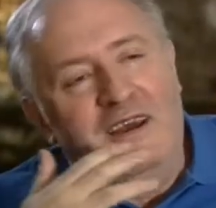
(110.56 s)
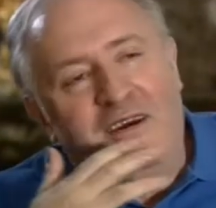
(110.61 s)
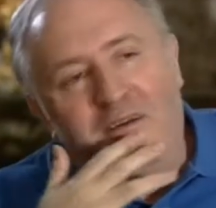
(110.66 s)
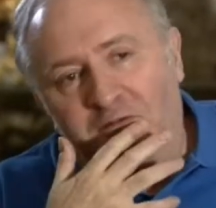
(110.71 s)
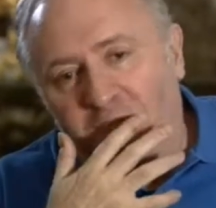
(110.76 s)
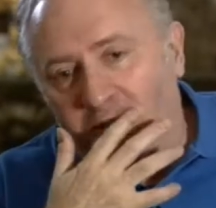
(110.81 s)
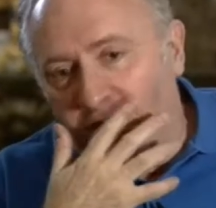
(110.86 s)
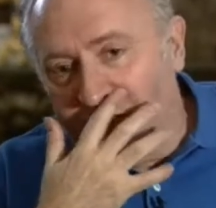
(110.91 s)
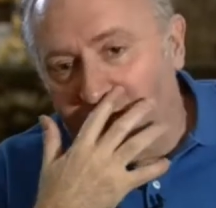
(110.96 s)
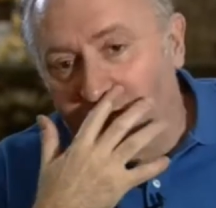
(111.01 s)

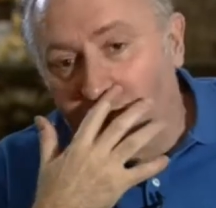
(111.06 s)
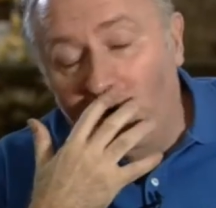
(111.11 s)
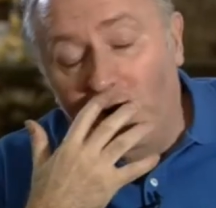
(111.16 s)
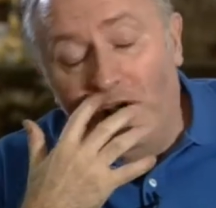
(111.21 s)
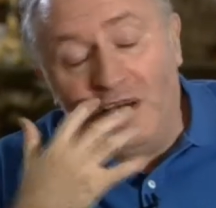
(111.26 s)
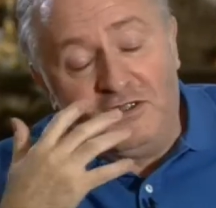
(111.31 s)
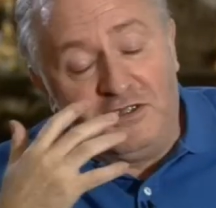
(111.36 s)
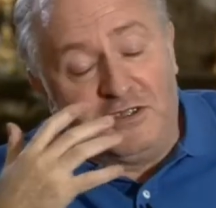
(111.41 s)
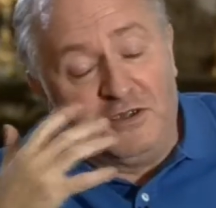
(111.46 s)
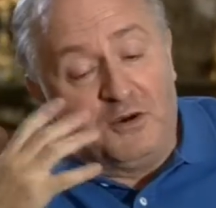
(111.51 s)
Of course,
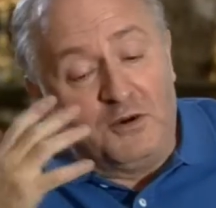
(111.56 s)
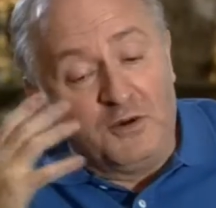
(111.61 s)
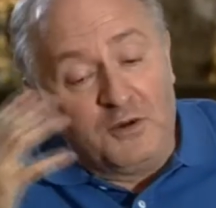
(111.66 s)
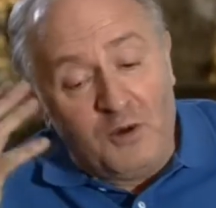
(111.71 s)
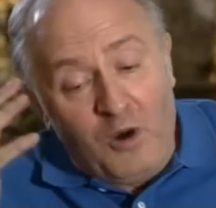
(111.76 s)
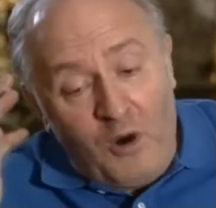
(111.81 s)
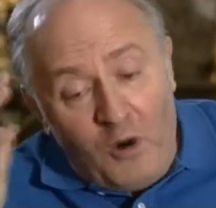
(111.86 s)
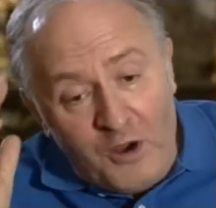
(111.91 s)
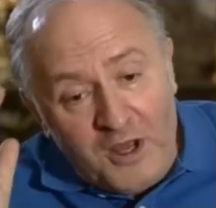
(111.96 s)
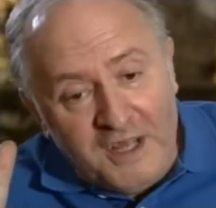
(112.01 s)
more so
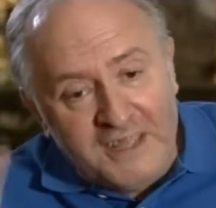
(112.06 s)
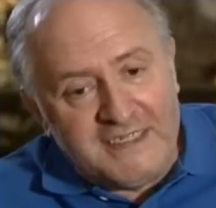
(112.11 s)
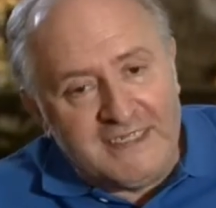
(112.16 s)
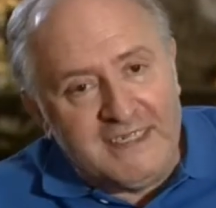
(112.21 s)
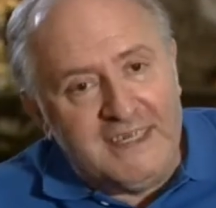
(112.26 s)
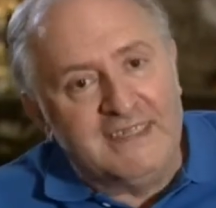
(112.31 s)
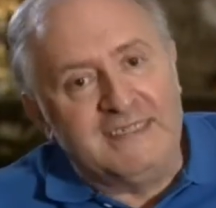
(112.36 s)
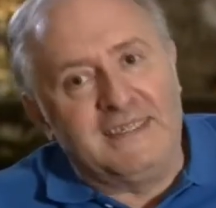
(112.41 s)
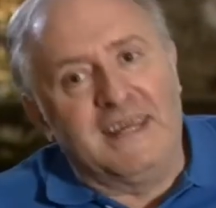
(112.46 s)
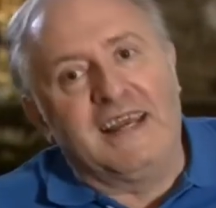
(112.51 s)
going
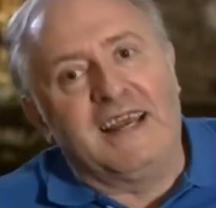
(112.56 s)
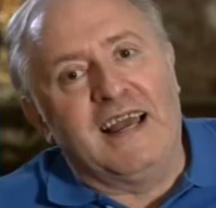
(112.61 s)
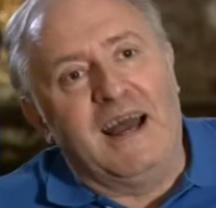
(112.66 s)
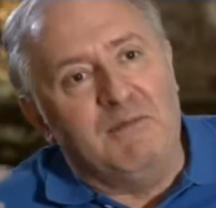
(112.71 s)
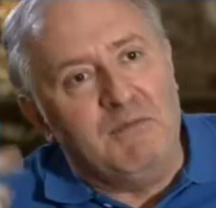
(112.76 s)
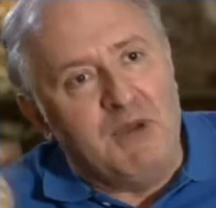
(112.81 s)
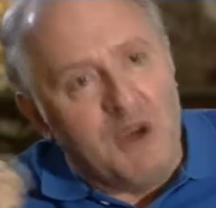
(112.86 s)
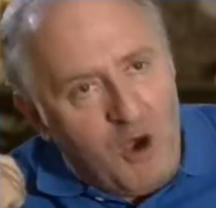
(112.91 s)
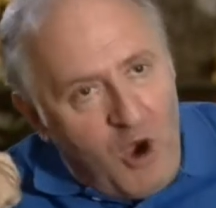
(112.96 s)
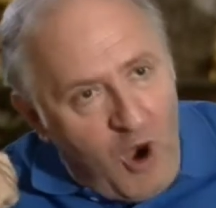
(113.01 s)
there than
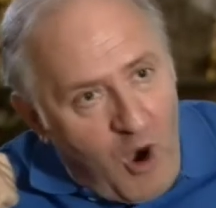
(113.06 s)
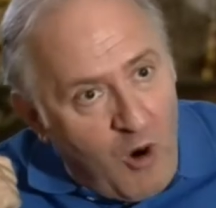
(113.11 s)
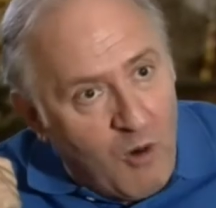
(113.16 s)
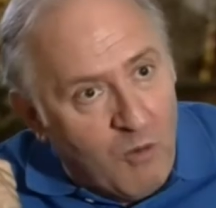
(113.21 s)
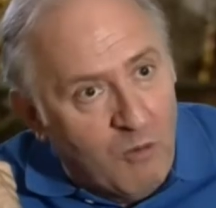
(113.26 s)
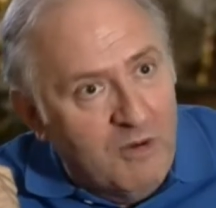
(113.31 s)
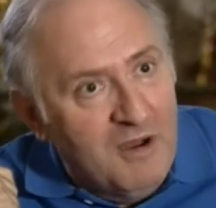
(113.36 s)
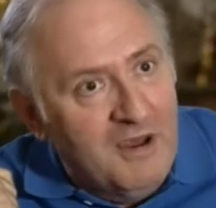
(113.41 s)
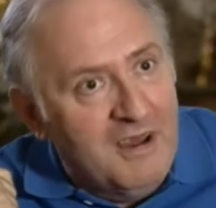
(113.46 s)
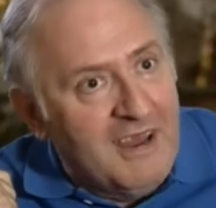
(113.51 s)
coming
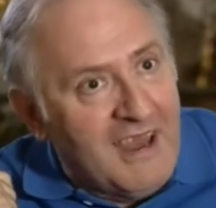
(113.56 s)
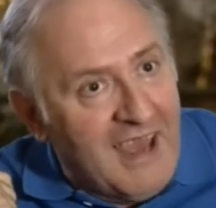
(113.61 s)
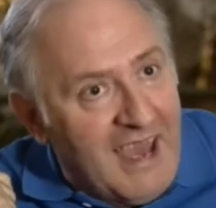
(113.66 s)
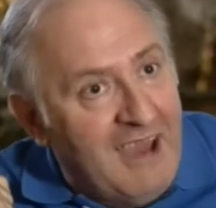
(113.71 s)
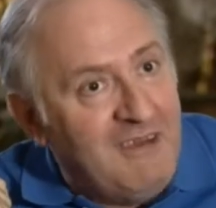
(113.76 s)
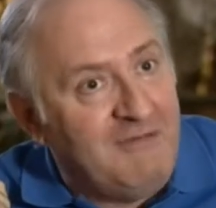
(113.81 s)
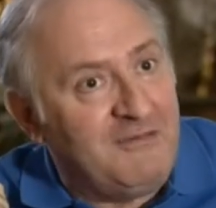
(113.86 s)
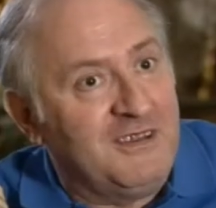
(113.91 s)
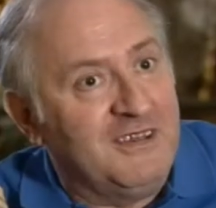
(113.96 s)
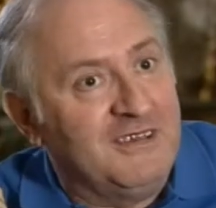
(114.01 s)
home
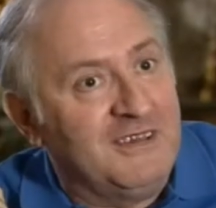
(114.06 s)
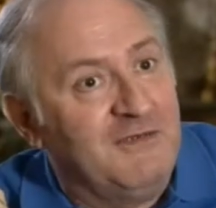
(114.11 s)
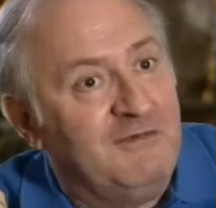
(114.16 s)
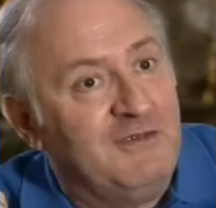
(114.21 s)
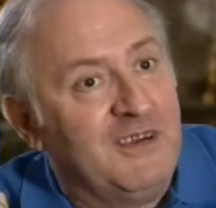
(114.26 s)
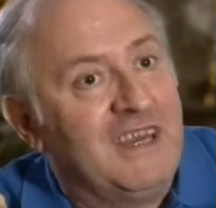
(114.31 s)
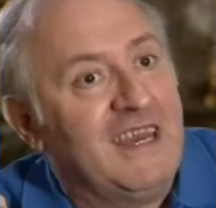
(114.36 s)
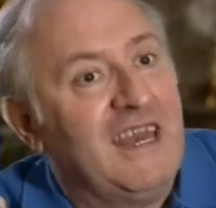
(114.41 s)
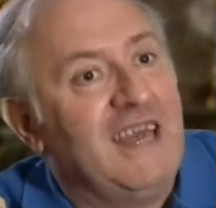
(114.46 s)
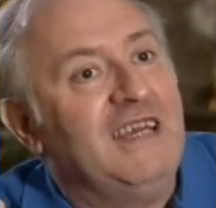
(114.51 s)
after the
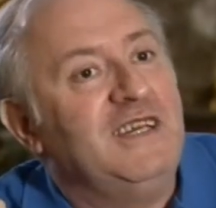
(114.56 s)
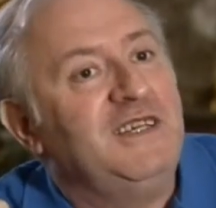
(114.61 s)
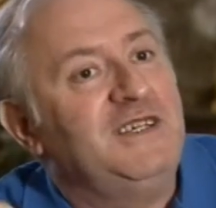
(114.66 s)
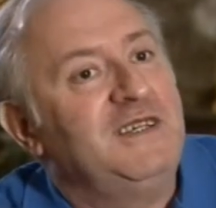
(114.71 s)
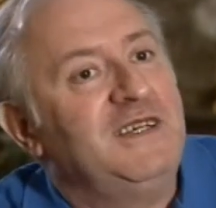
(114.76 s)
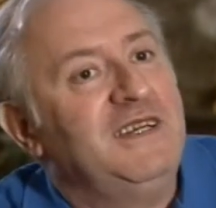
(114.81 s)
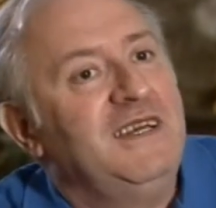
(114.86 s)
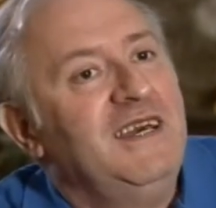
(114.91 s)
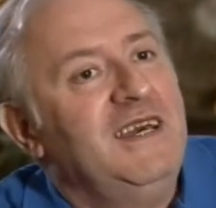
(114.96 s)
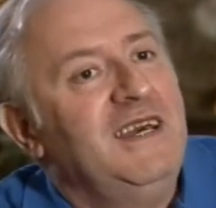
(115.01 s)

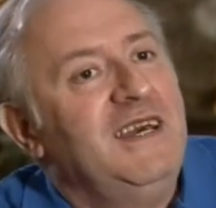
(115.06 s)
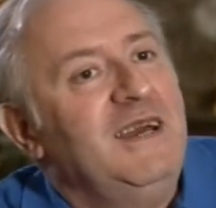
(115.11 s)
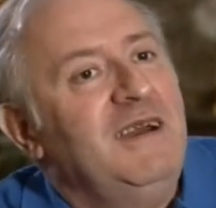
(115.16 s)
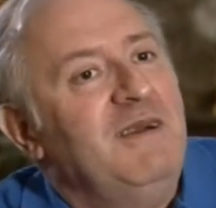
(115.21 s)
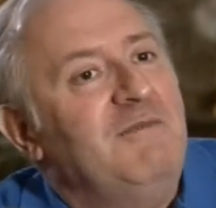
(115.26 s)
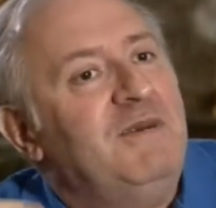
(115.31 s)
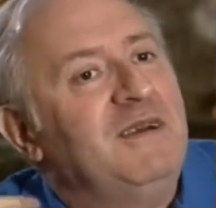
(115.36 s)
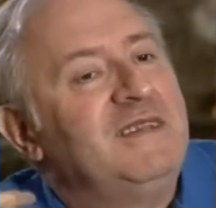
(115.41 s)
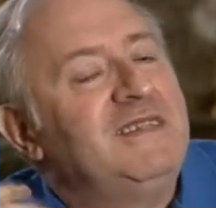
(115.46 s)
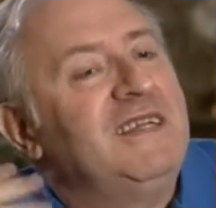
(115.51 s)
vacation.
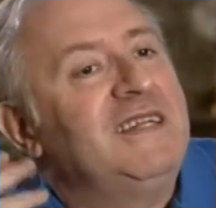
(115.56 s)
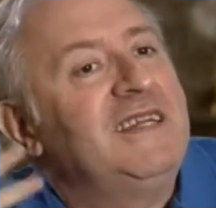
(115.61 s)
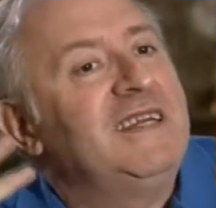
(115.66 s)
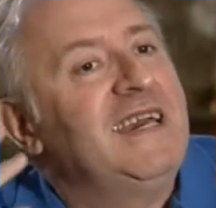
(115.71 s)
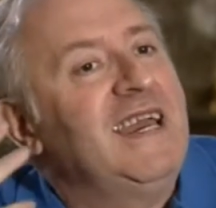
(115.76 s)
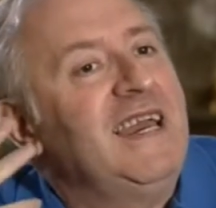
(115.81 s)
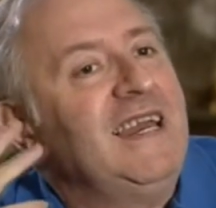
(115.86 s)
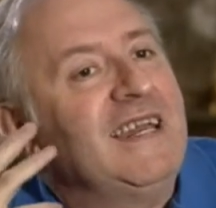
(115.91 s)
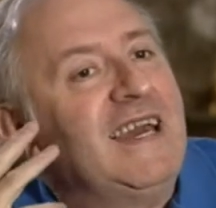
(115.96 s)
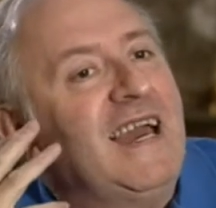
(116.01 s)
But the
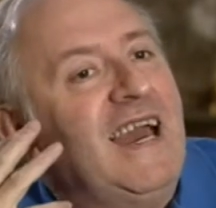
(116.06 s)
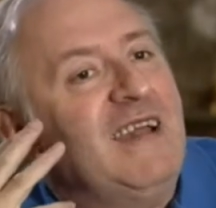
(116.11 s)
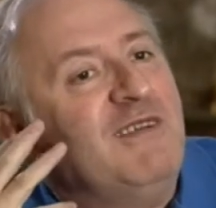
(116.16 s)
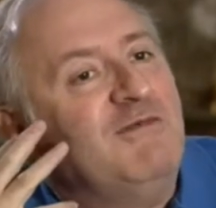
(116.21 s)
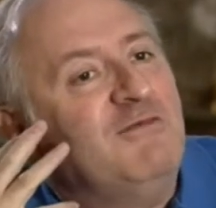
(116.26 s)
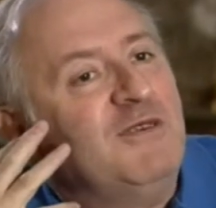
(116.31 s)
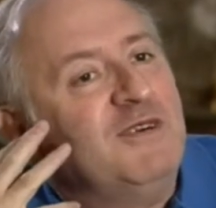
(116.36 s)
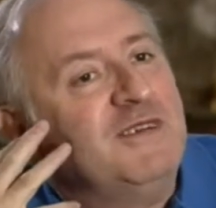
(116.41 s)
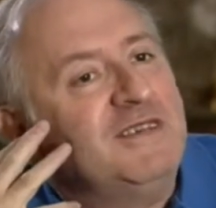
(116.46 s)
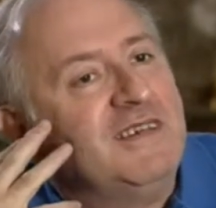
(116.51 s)
train ride
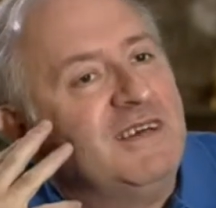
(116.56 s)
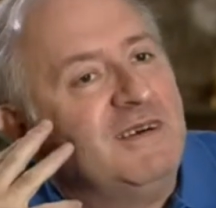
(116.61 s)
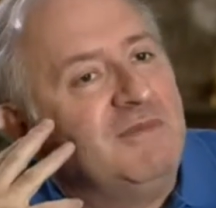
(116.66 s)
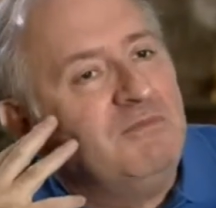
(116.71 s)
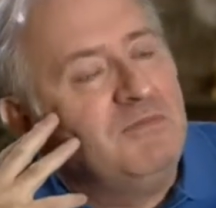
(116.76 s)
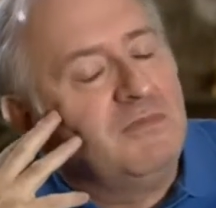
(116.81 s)
was a...